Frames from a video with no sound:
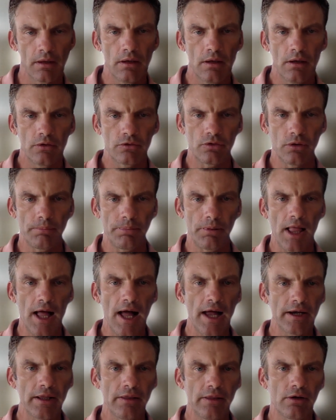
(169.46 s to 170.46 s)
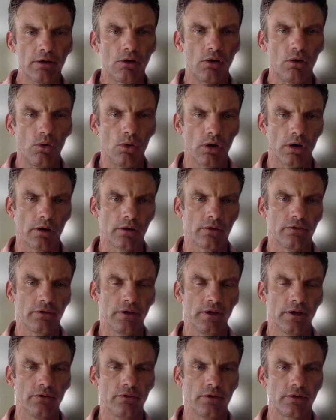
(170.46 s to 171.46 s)
So plotting the course
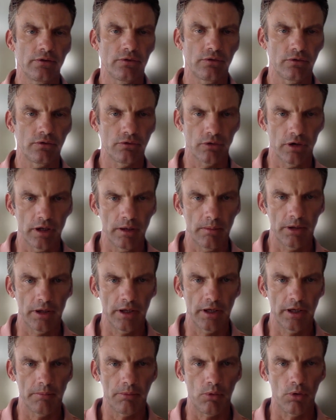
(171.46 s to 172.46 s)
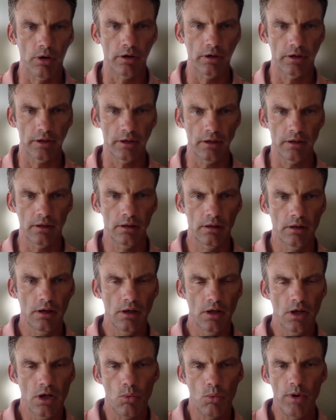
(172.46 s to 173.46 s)
is extremely important.
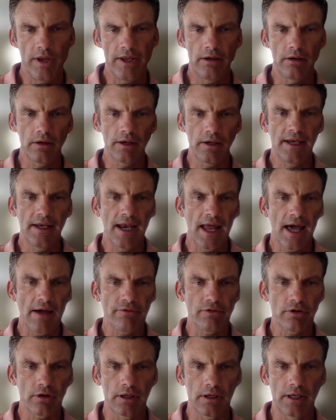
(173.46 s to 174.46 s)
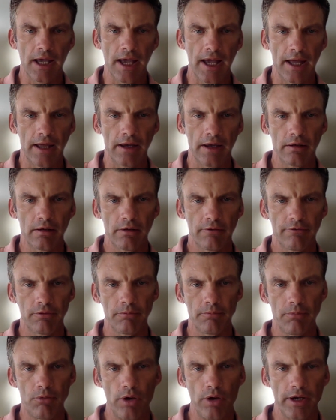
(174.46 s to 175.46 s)
We could never get
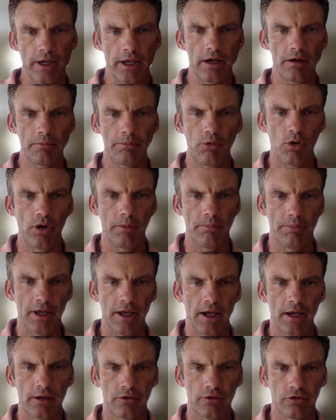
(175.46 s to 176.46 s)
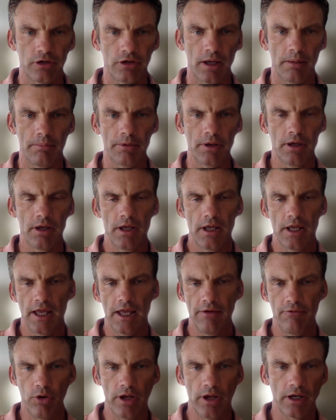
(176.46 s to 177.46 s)
from point A to point B on a ship
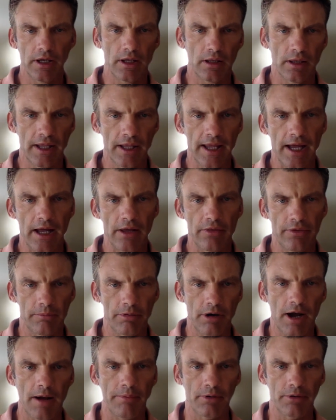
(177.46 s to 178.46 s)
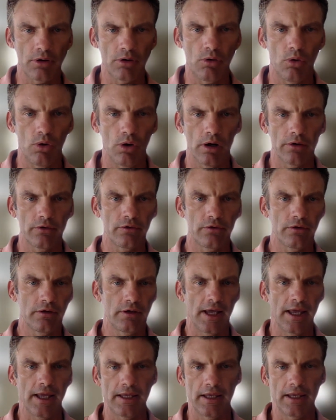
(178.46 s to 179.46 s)
if we didn't lay out the proper course,
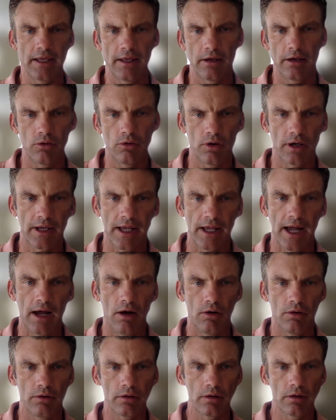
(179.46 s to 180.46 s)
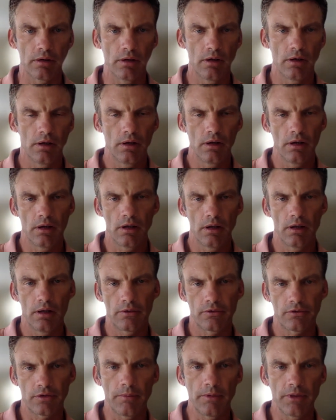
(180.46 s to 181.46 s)
taking into account
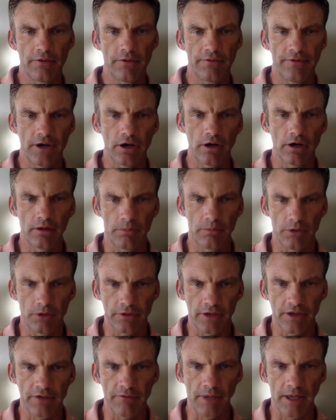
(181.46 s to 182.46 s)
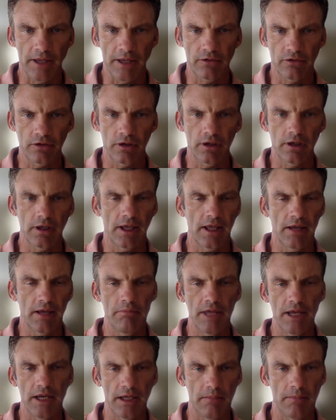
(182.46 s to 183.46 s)
some variables I've mentioned and
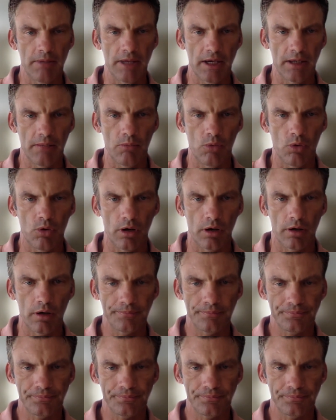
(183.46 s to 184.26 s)
many, many more.